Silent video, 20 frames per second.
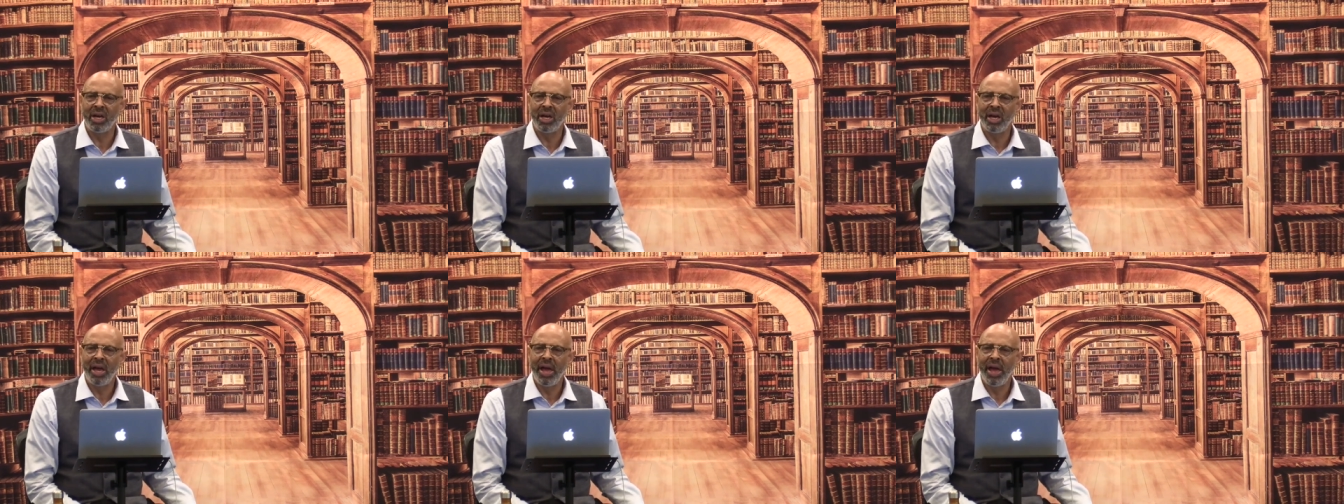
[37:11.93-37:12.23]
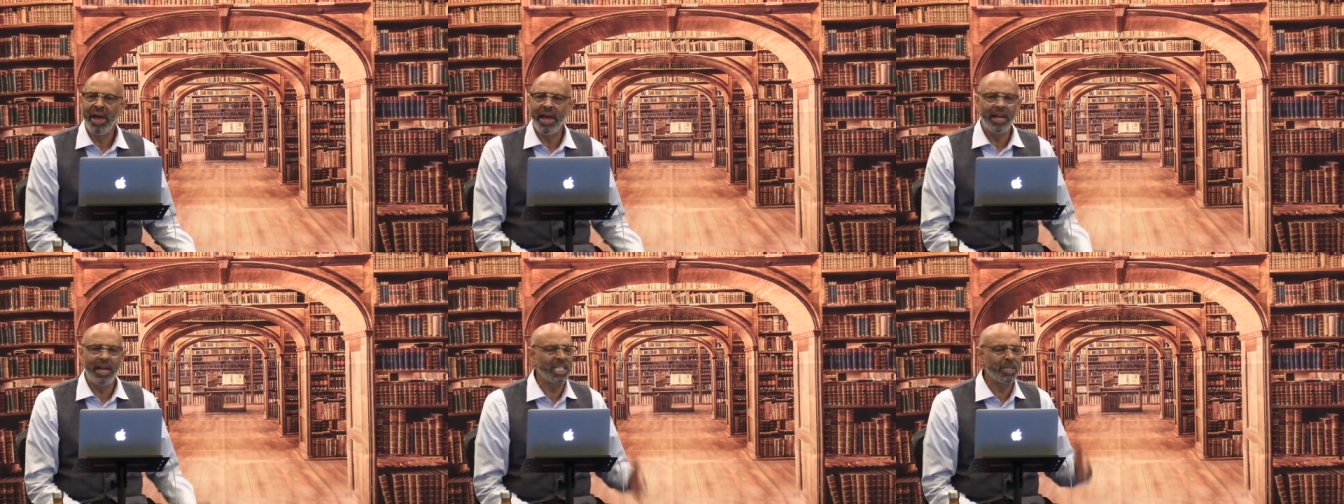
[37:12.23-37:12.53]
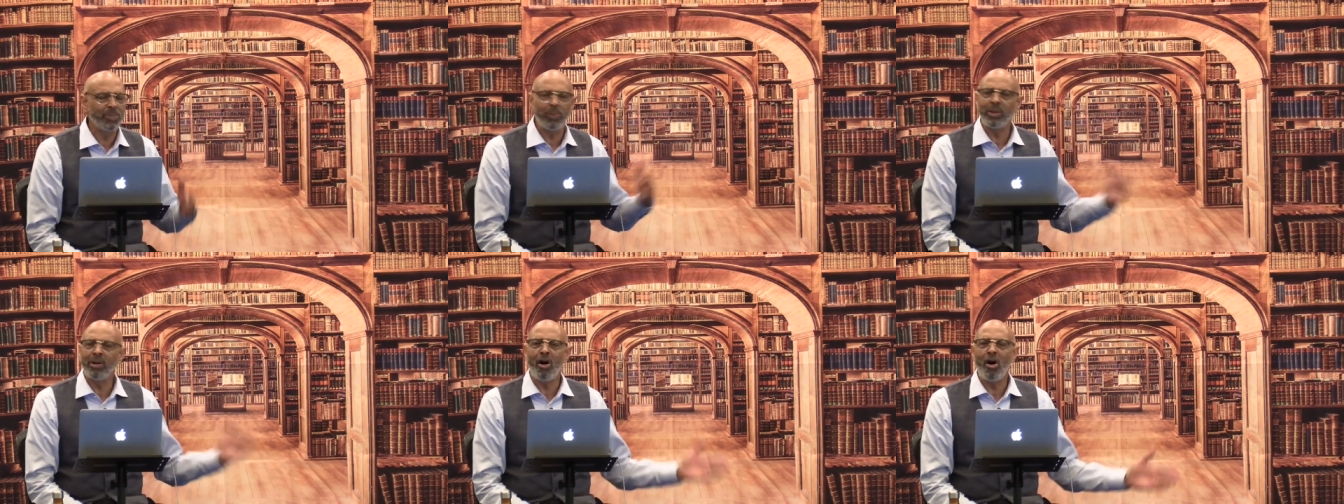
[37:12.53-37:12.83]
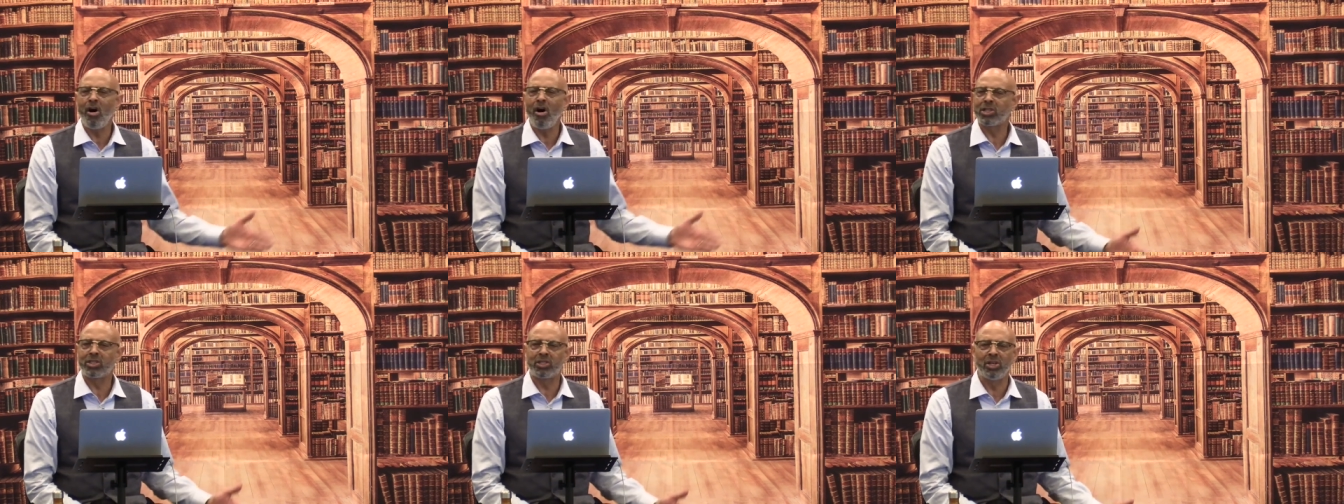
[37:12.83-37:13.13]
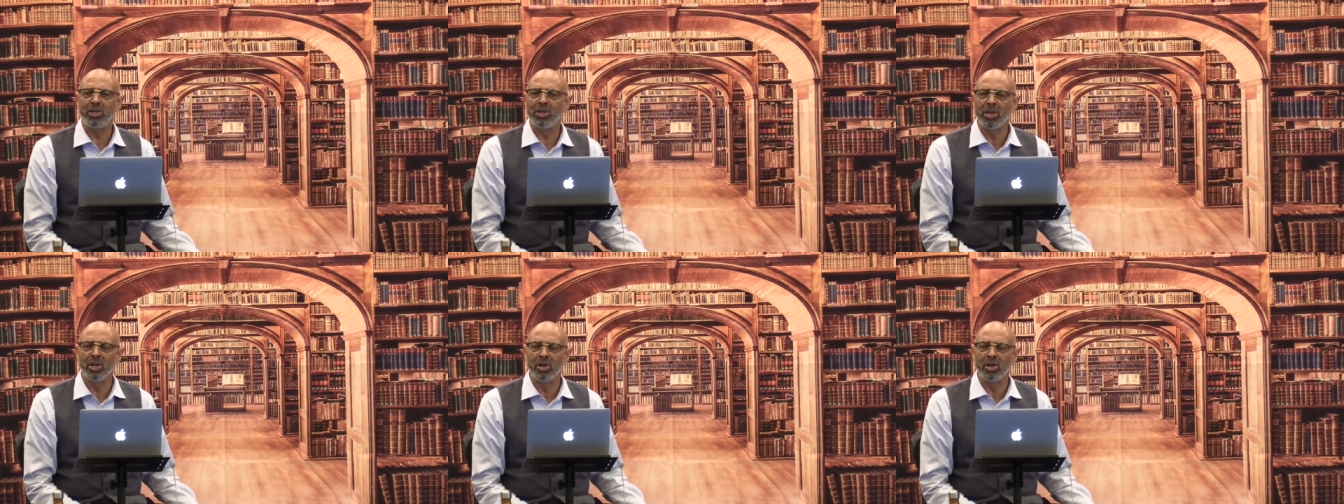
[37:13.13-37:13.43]
It doesn't belong to
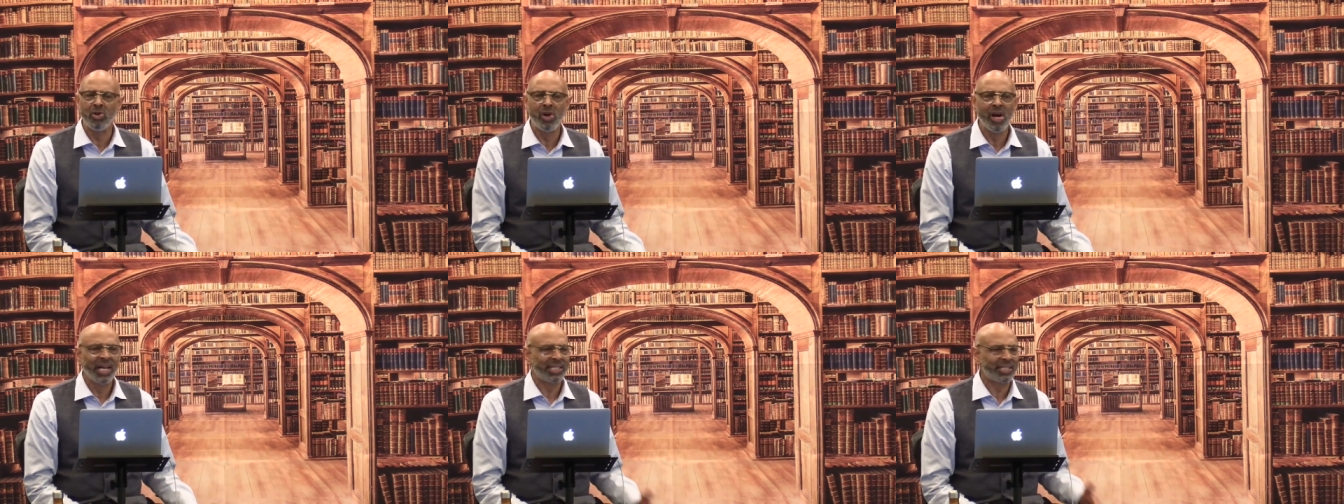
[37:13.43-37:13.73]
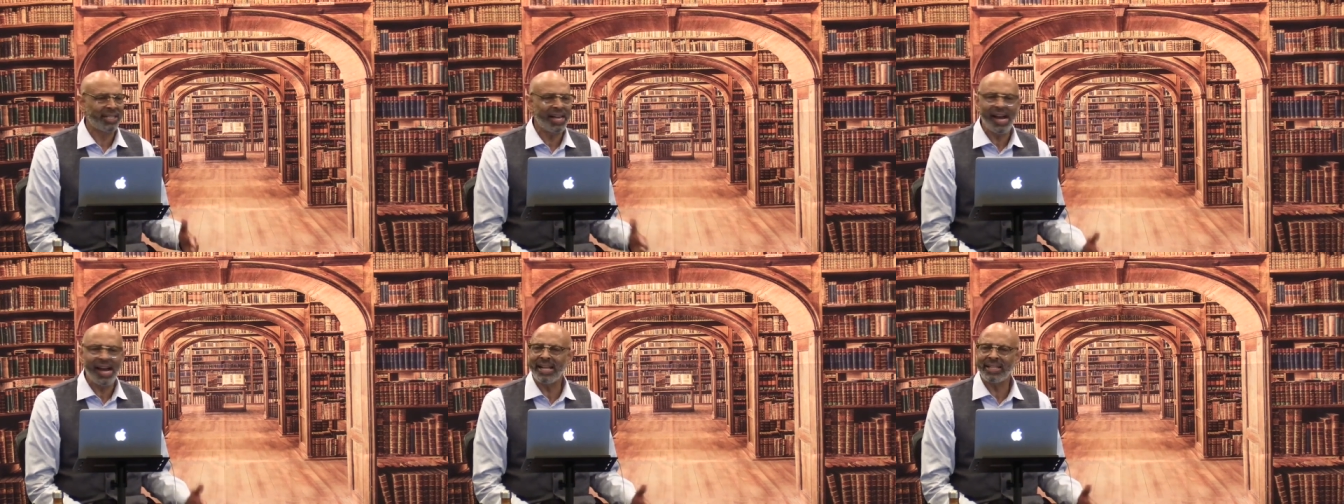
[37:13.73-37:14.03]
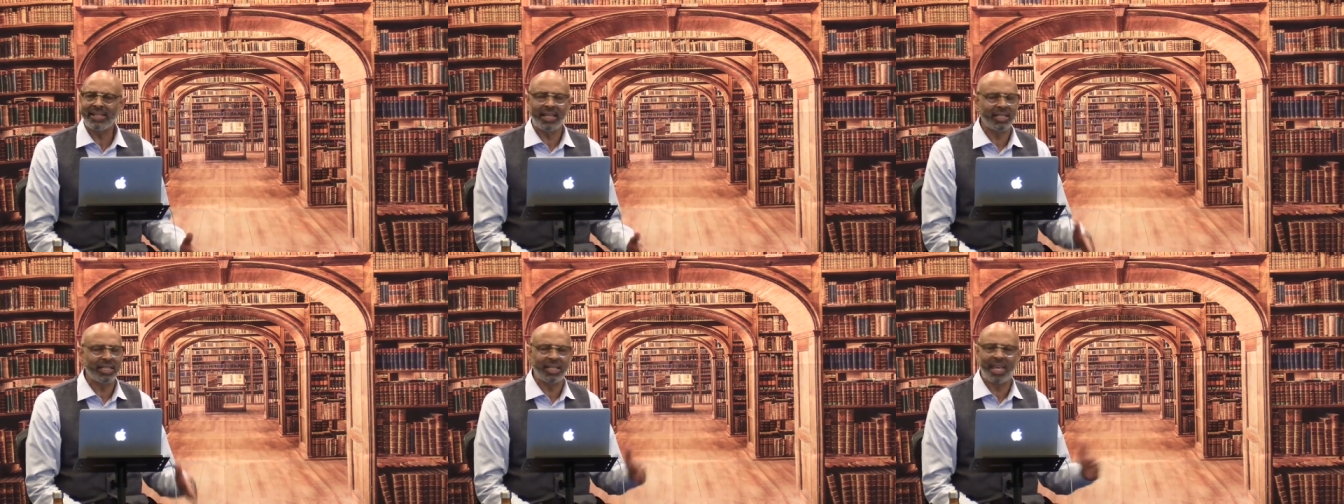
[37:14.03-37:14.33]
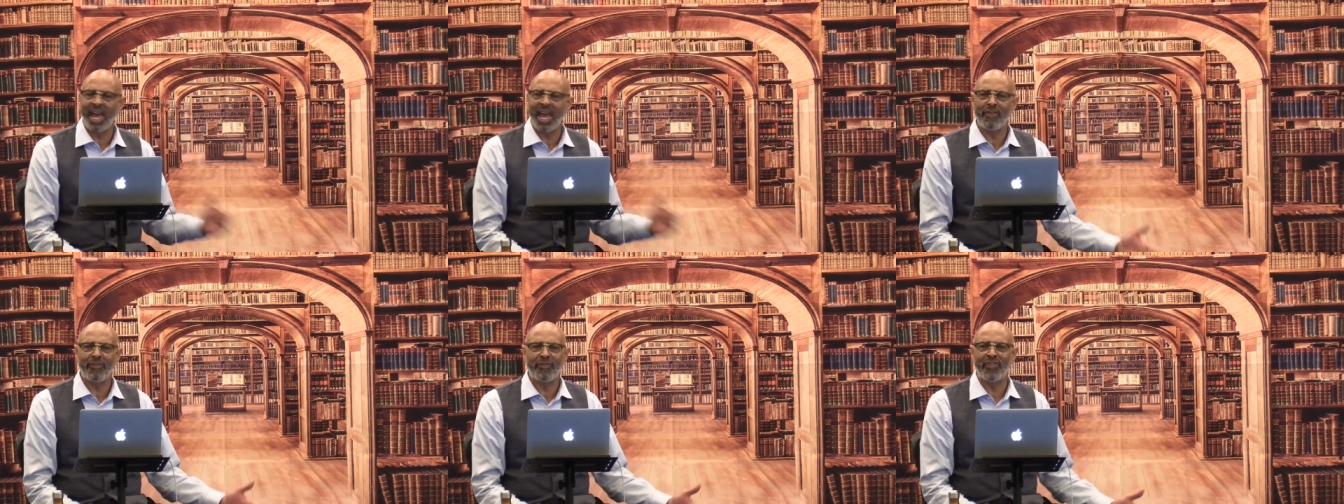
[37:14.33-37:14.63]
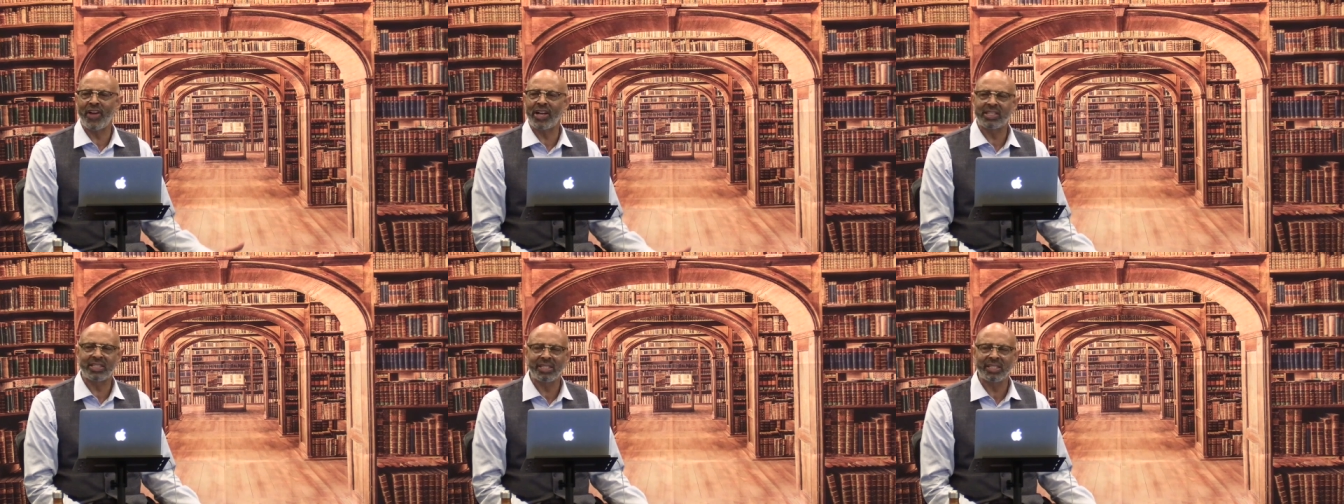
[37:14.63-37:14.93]
you. Scientists can't
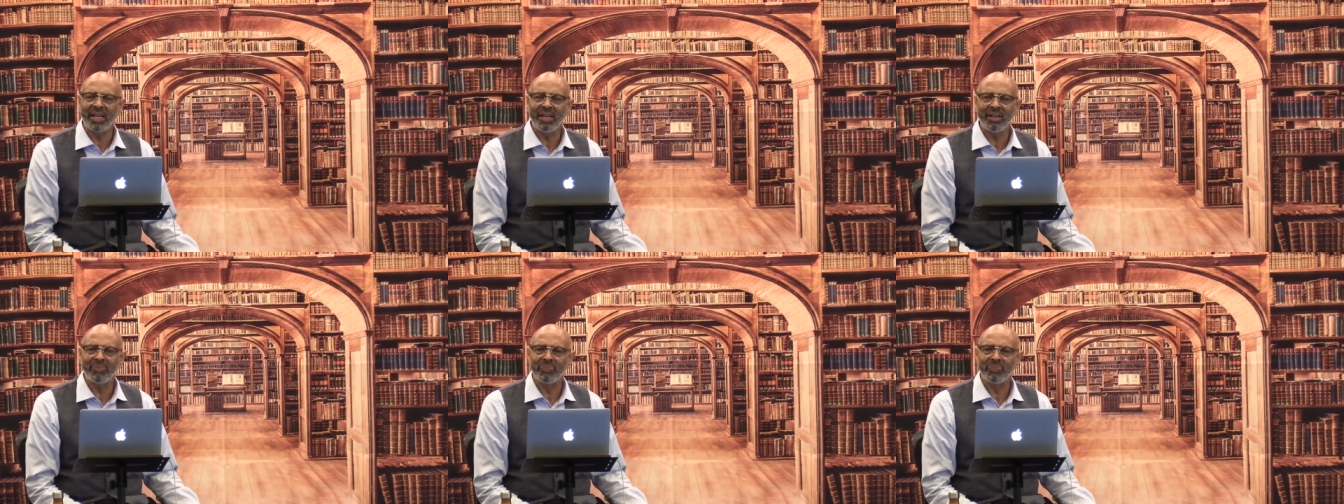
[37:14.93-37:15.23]
fix it.